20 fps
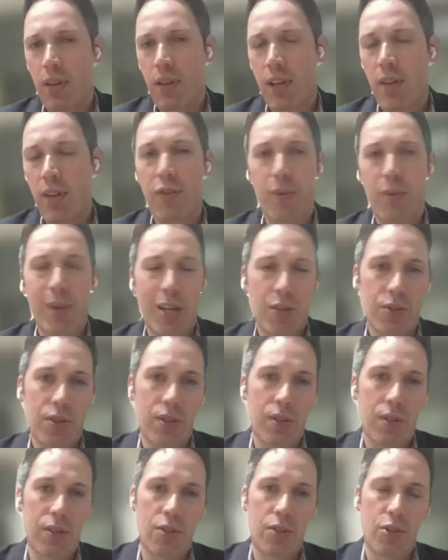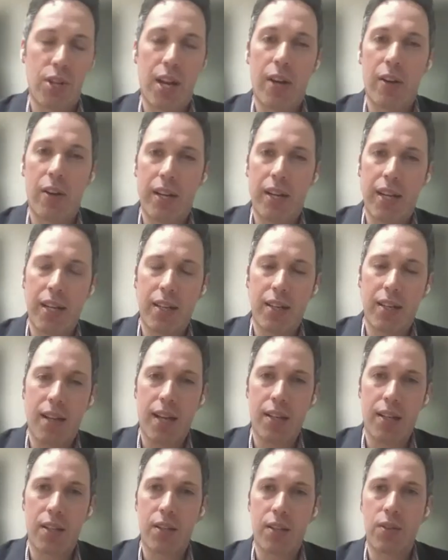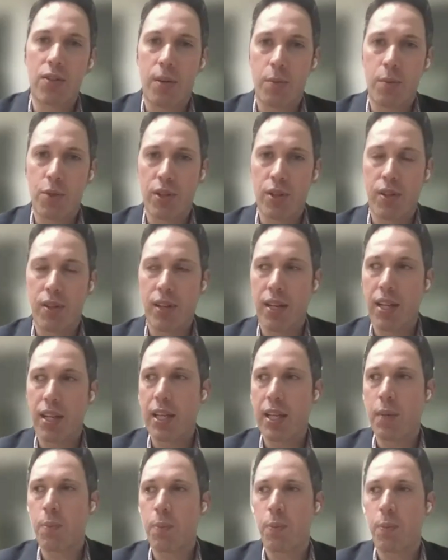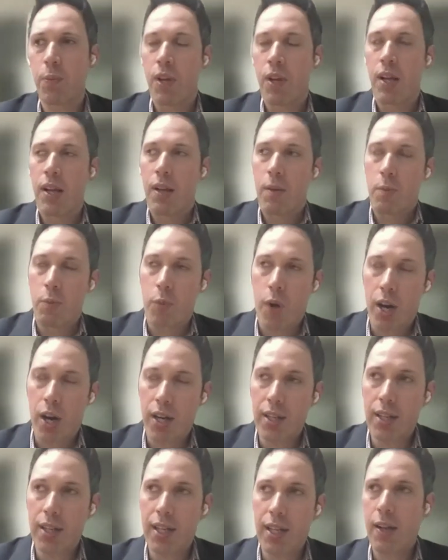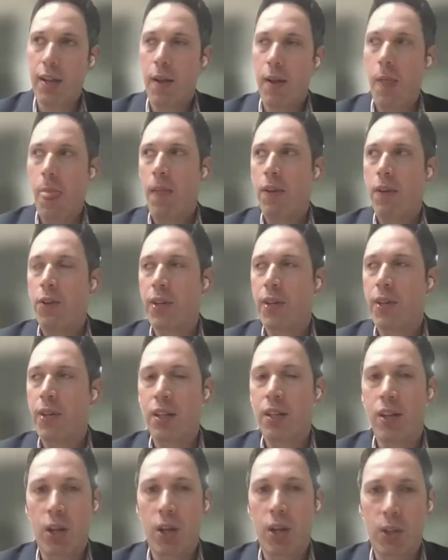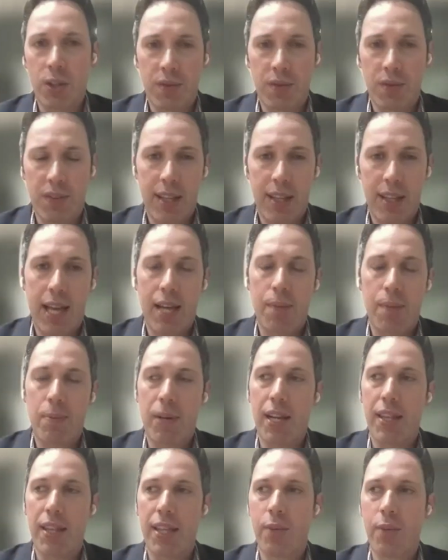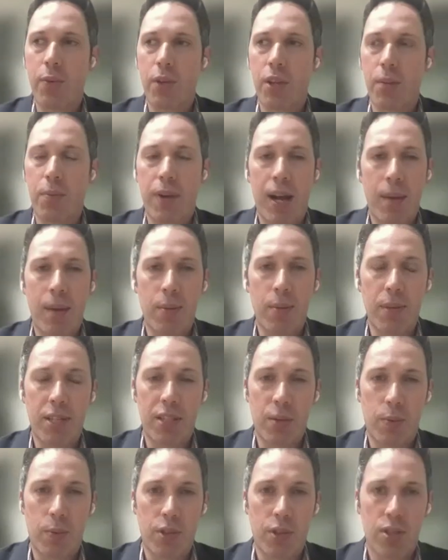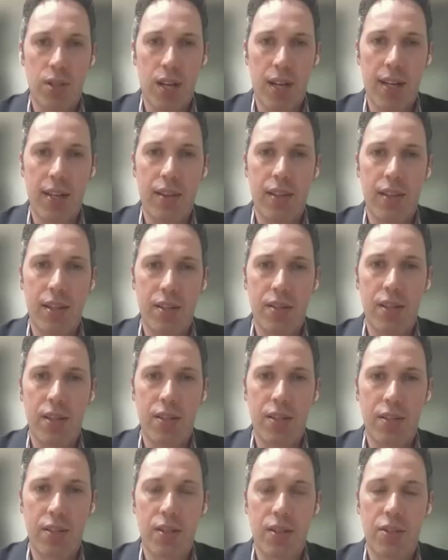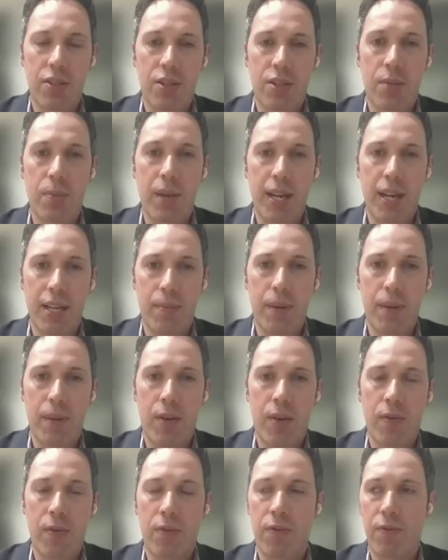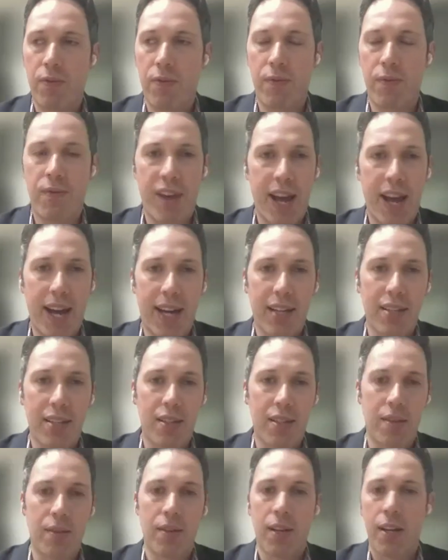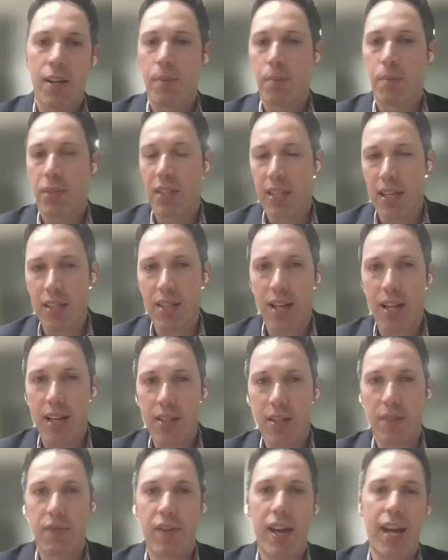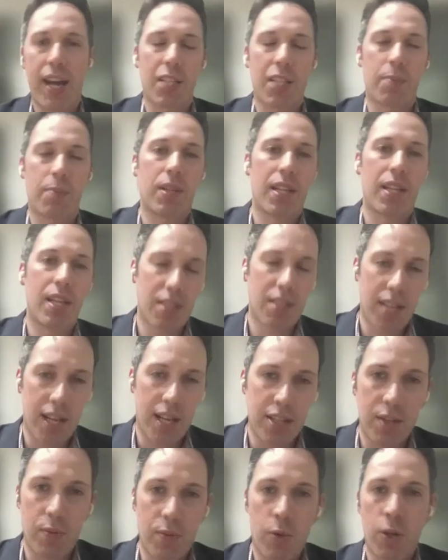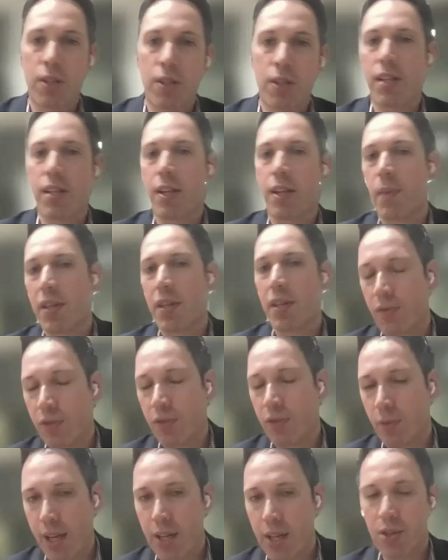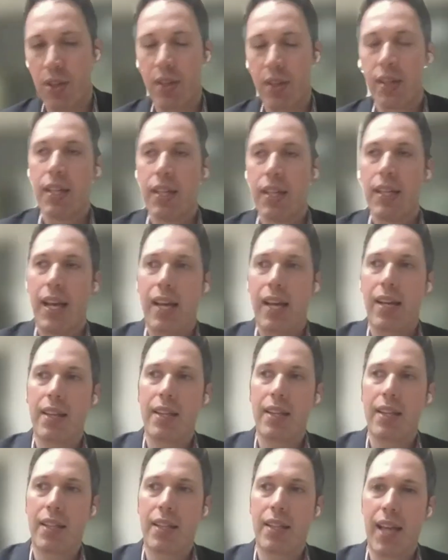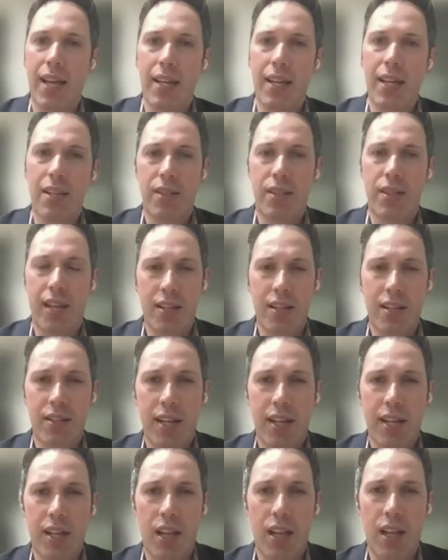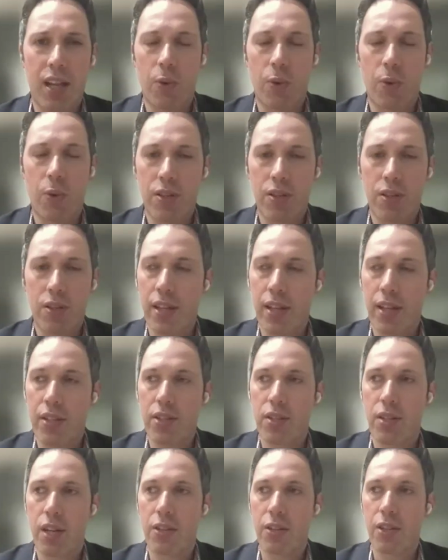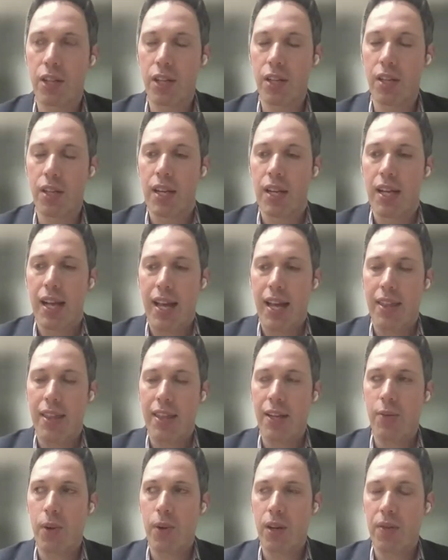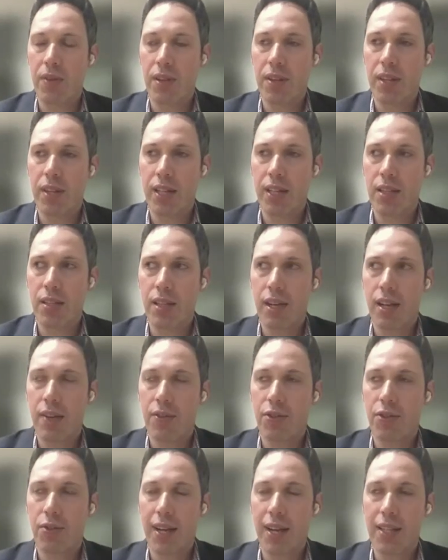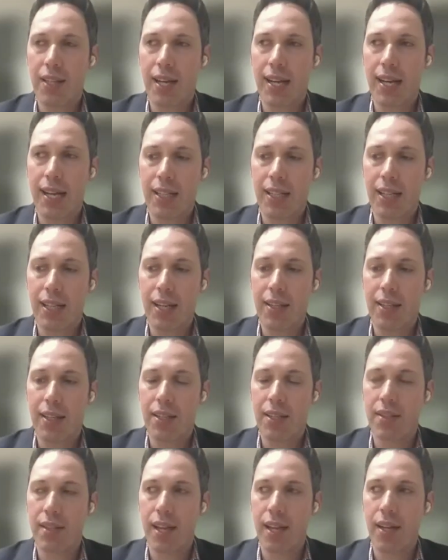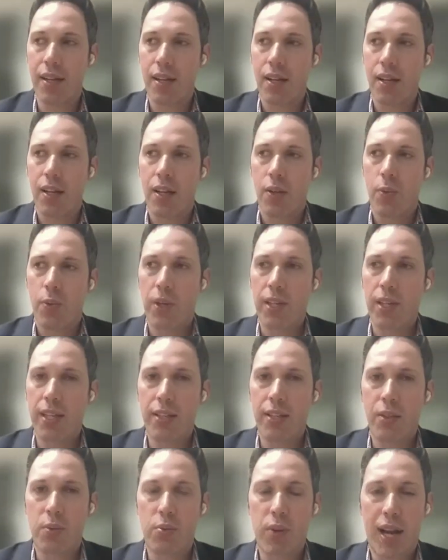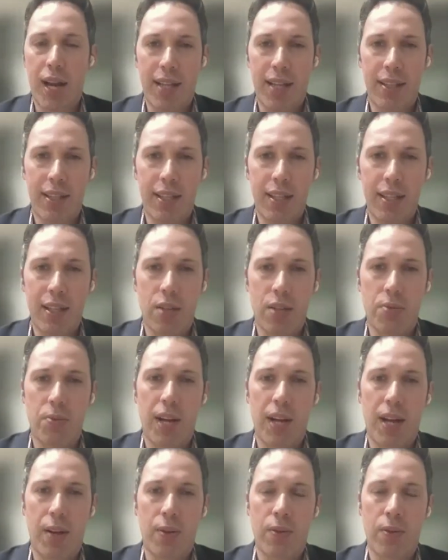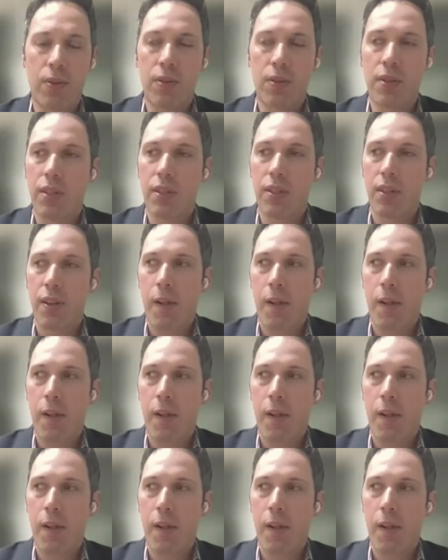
information sharing and, and consumption. And I think partly you can cultivate that, but I think what the problem is that we're stuck in this this this debate about facts and politicizing facts politicizing words like misinformation and mm. i think that is that is getting a lot worse and that's not good i think one of the things that i tried to highlight is that we need to rally around